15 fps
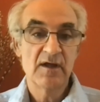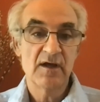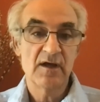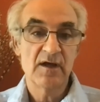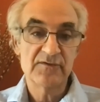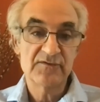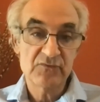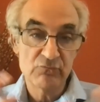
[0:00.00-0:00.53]

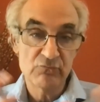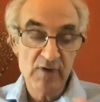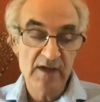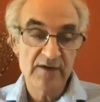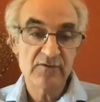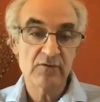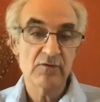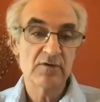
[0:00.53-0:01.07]
uh, to
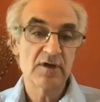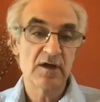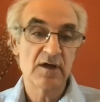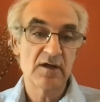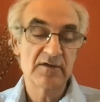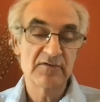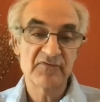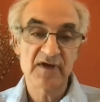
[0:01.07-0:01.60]
render uh,
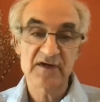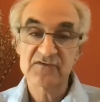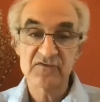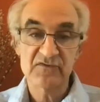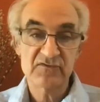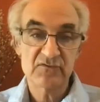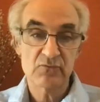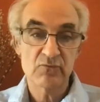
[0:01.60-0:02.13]

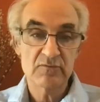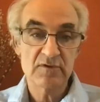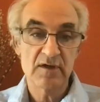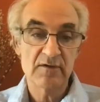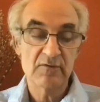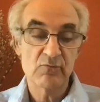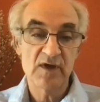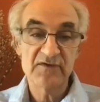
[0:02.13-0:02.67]
infectious to, uh,
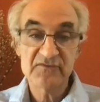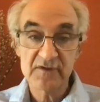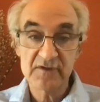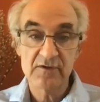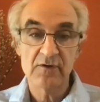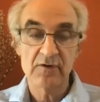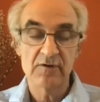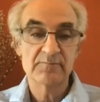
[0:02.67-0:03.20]
waste
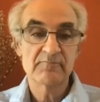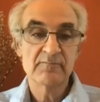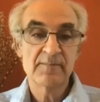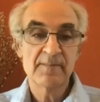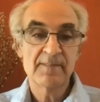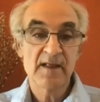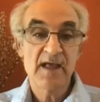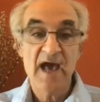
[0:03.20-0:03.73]
inert,
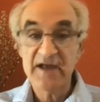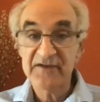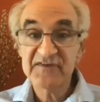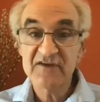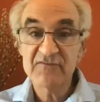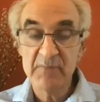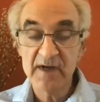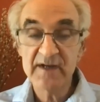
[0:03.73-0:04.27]
how to
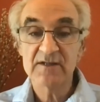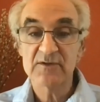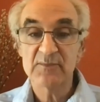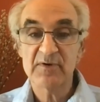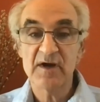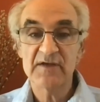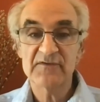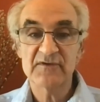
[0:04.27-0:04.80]
save money in the
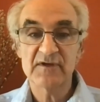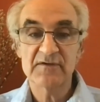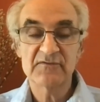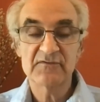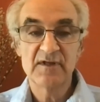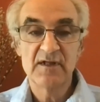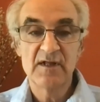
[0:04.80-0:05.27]
process.